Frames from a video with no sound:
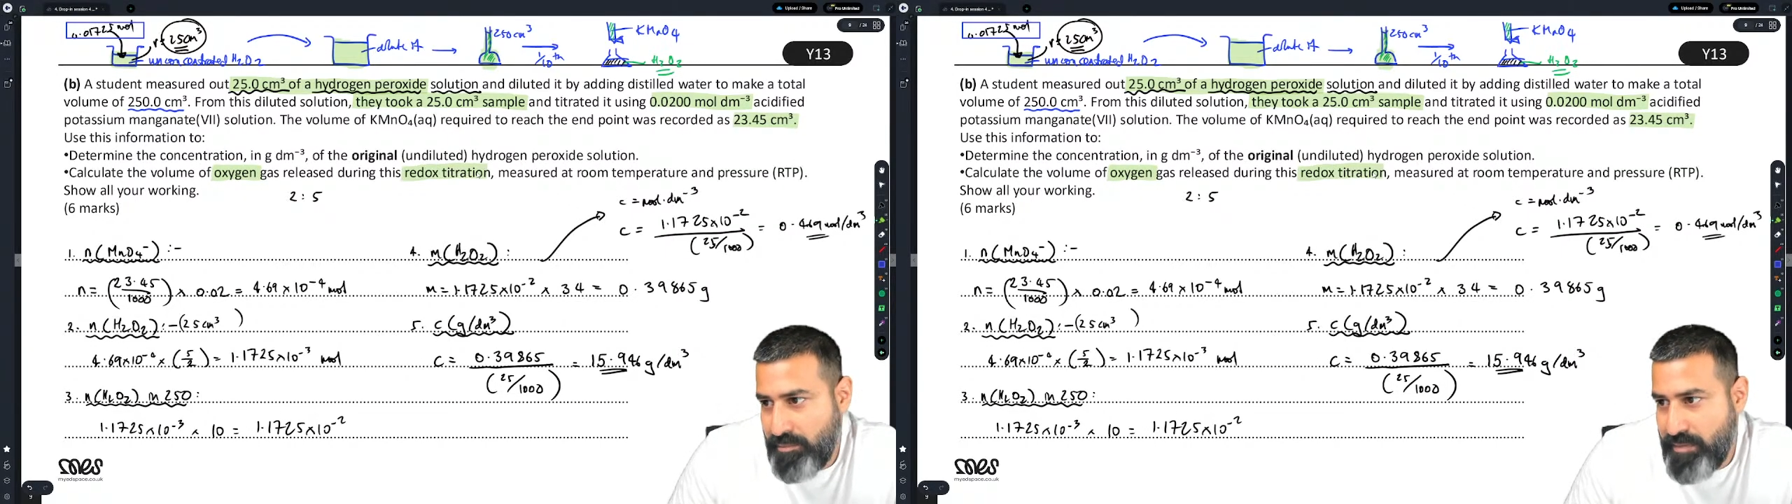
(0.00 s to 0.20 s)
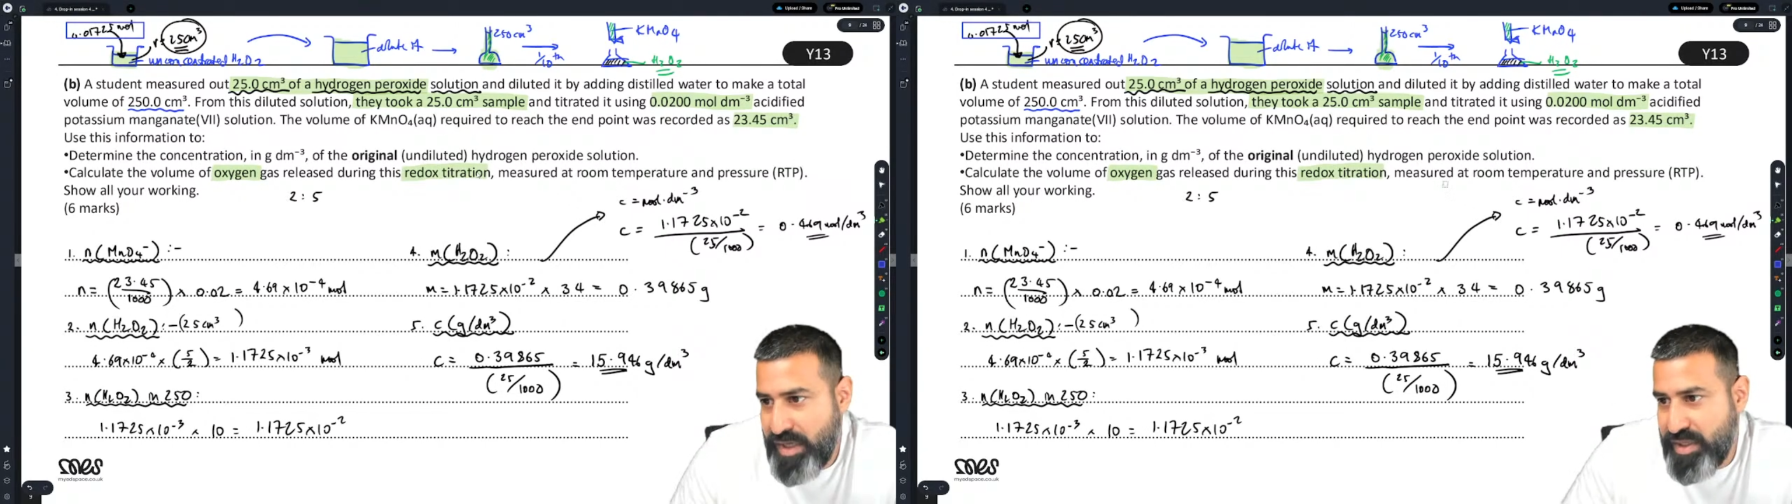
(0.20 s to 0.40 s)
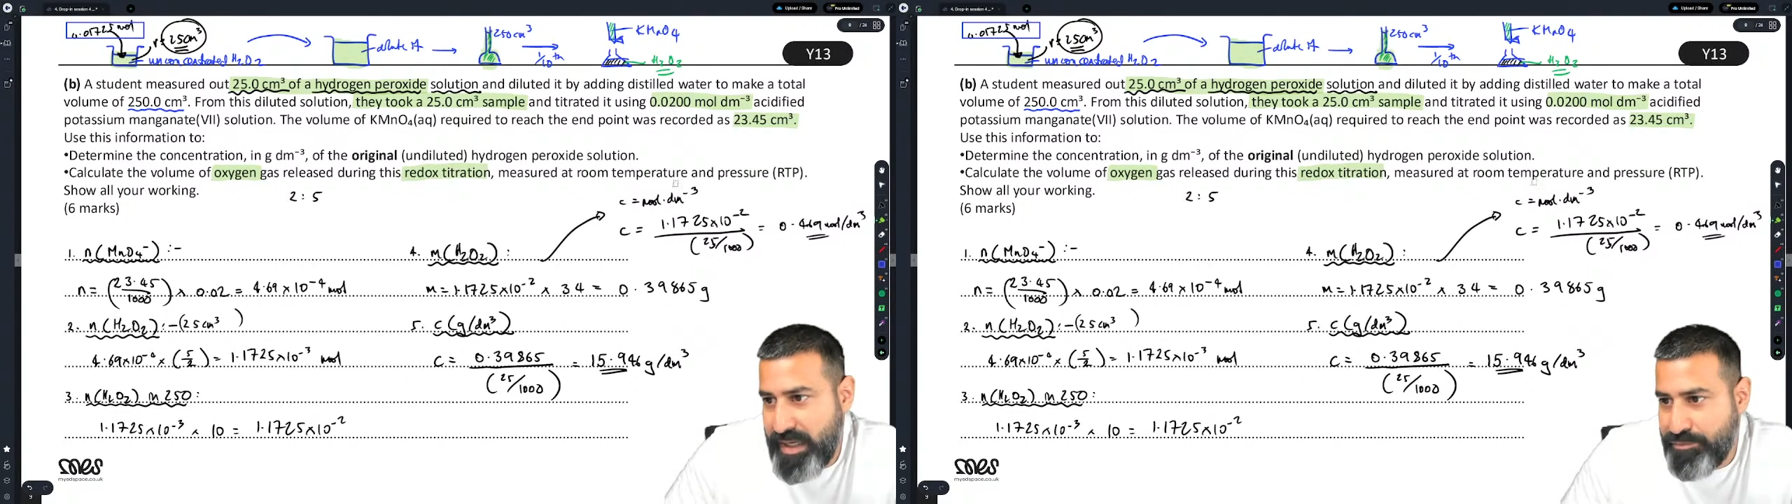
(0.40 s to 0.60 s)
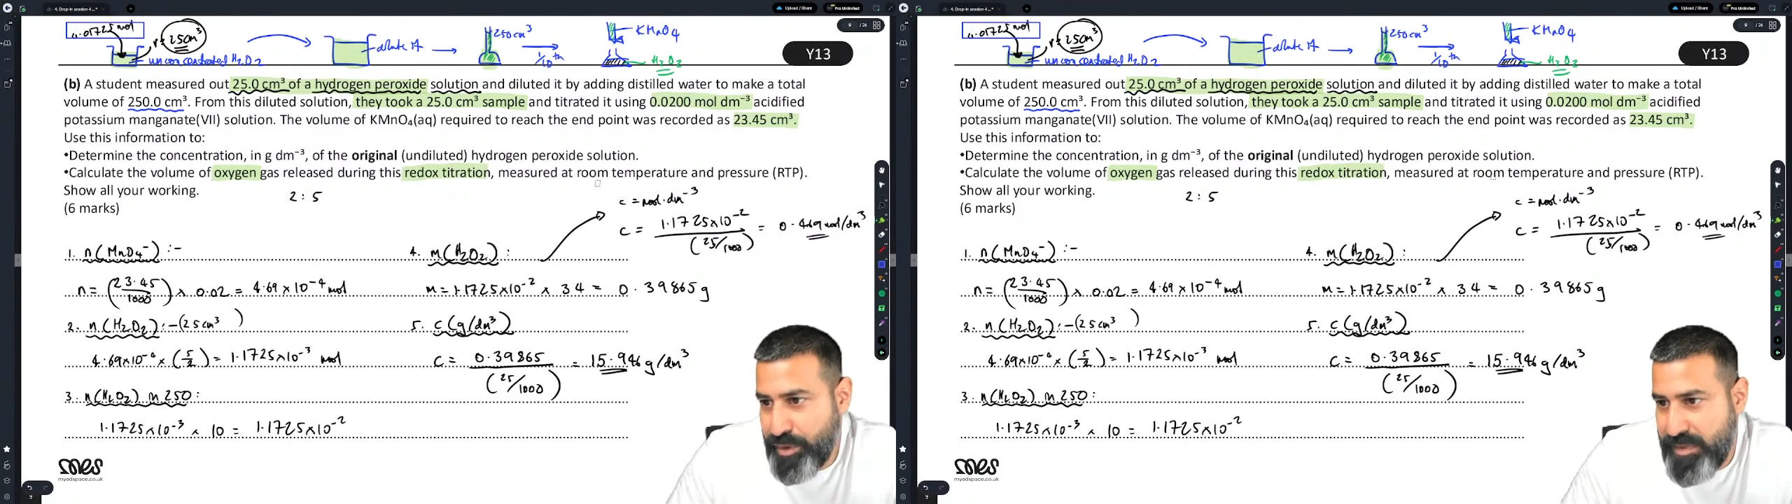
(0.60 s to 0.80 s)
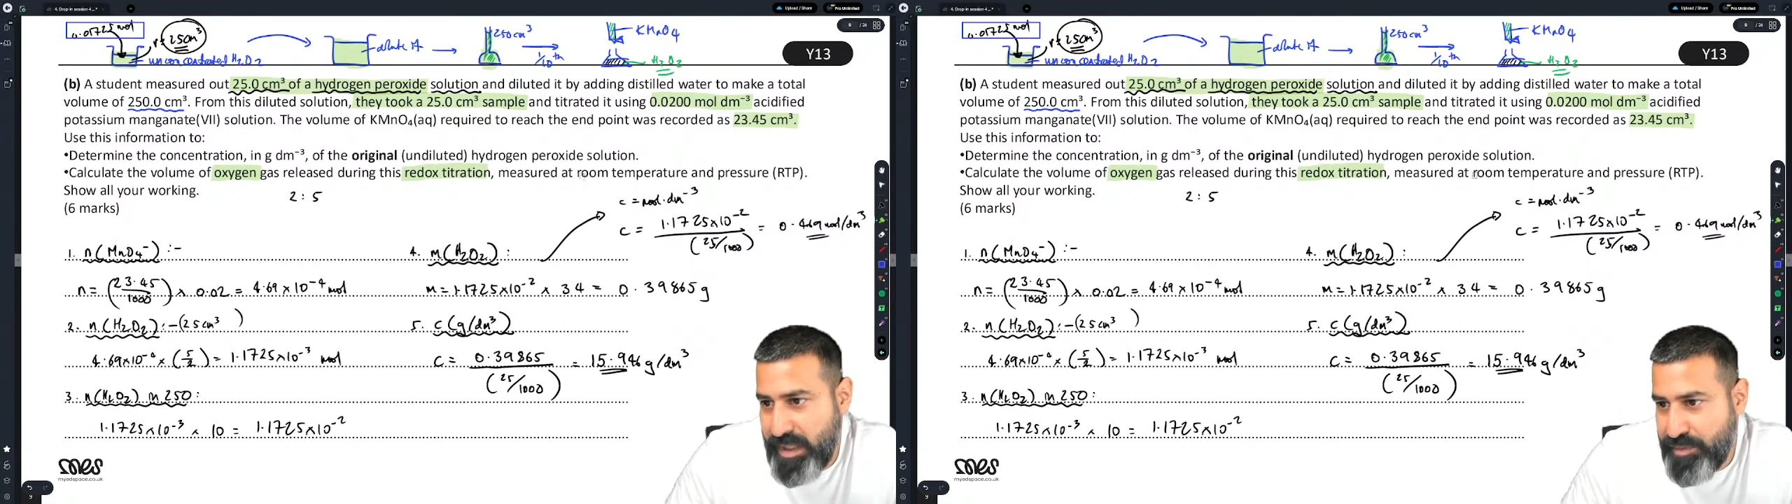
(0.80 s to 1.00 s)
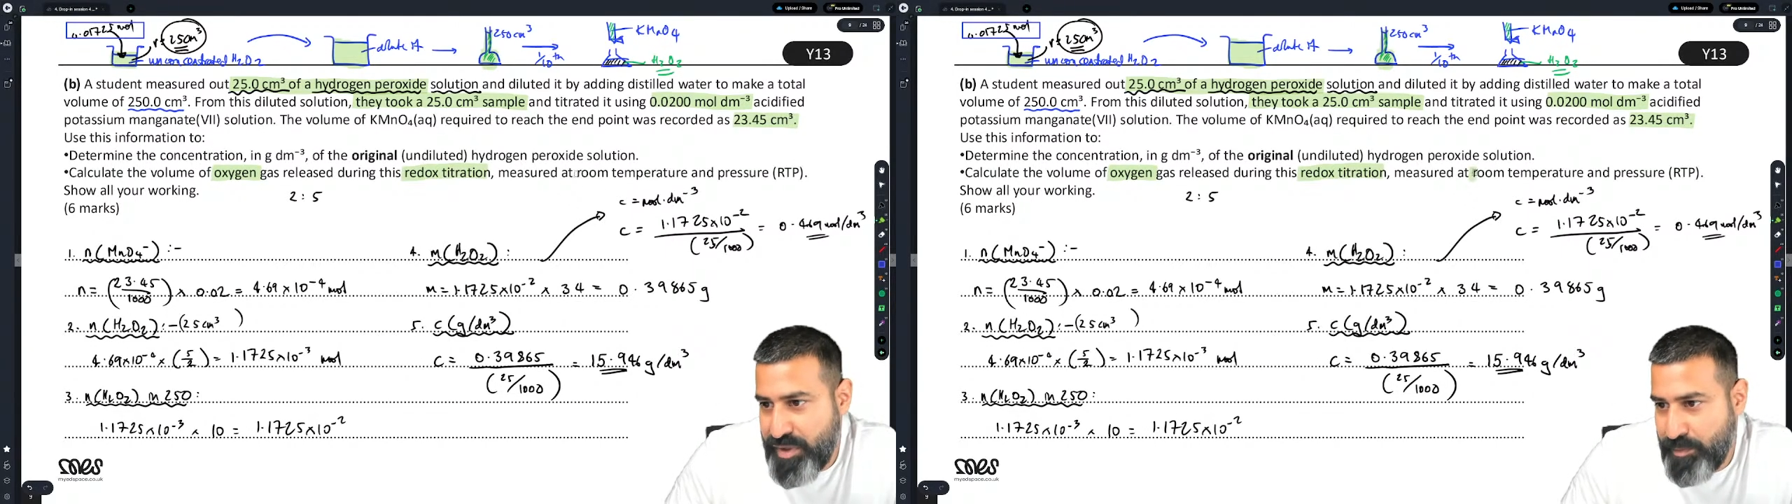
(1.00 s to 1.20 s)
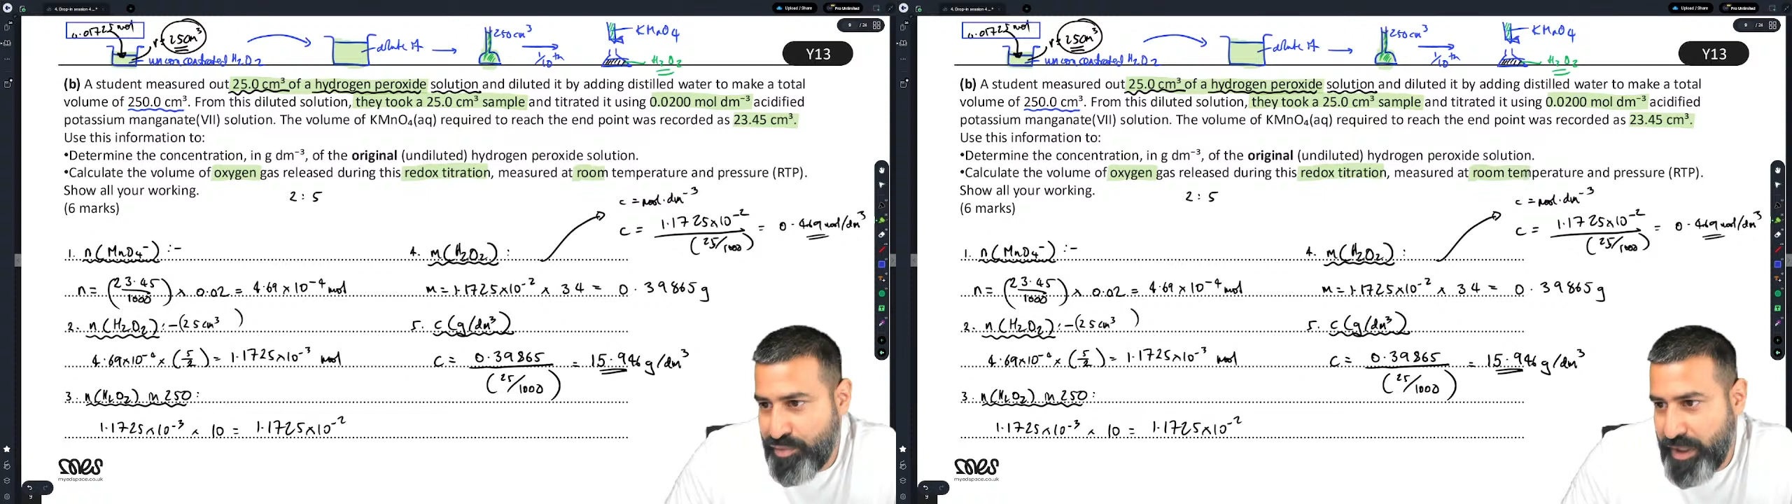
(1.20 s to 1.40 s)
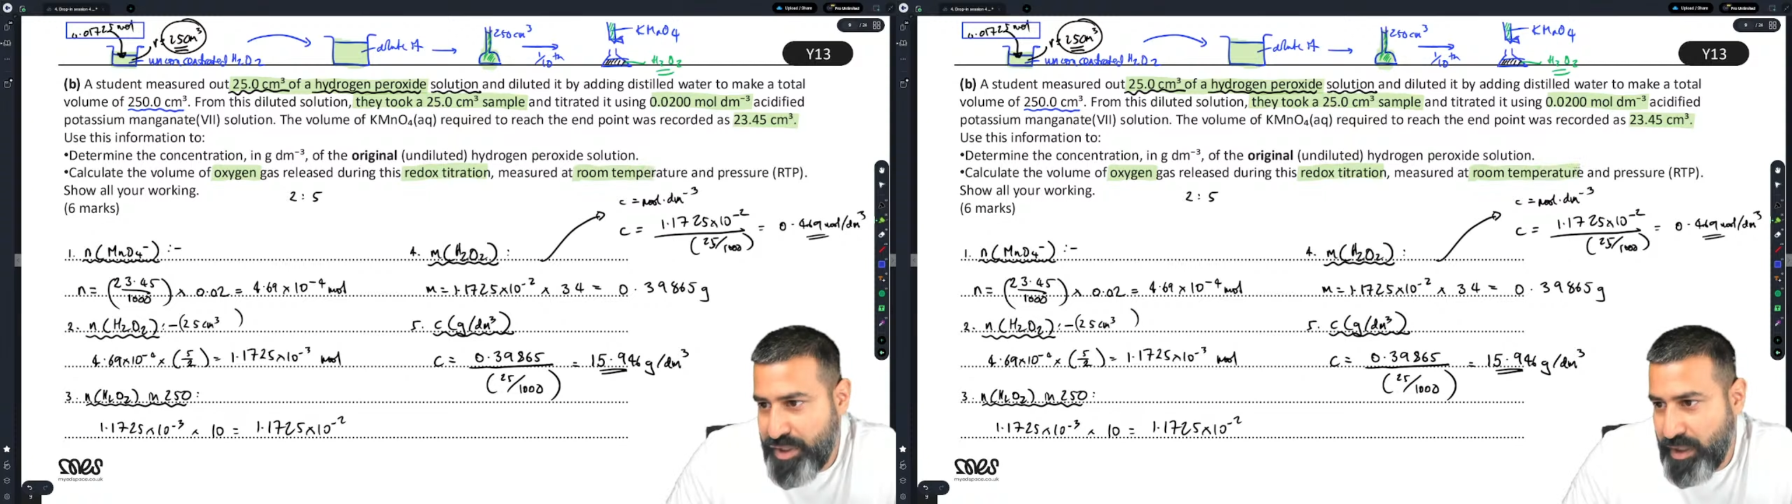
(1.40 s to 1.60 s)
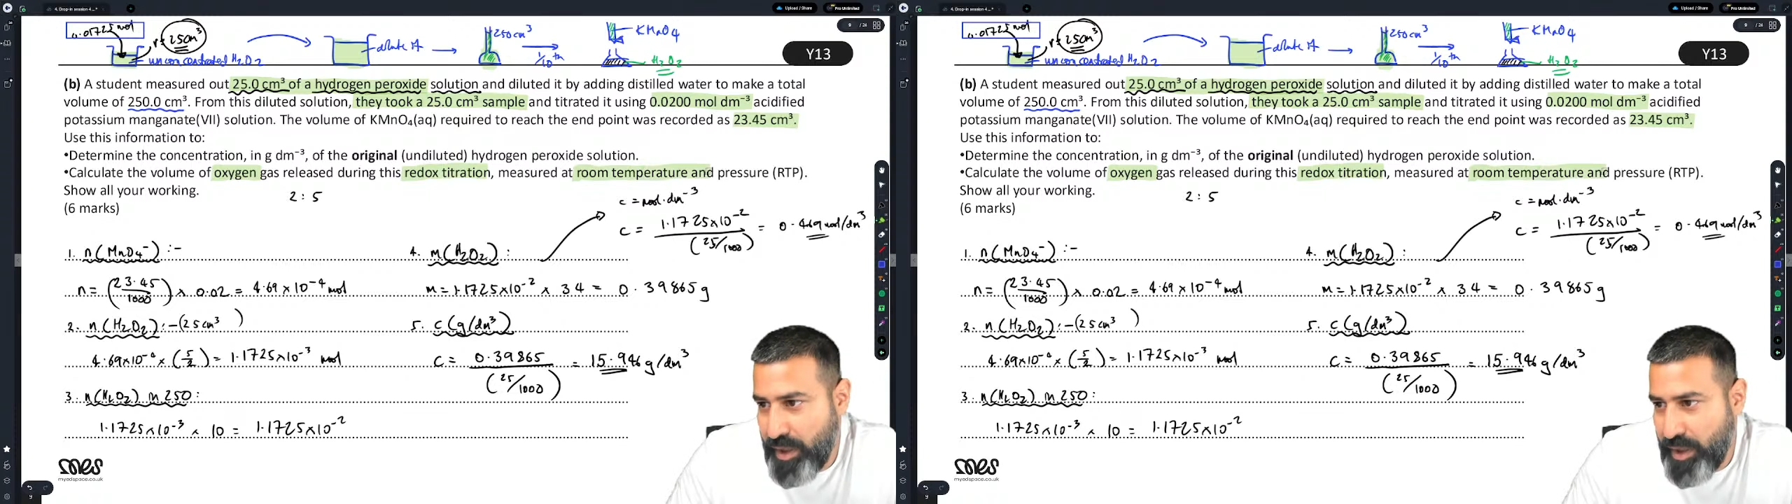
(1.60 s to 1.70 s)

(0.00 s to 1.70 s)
Measured at room temperature and pressure.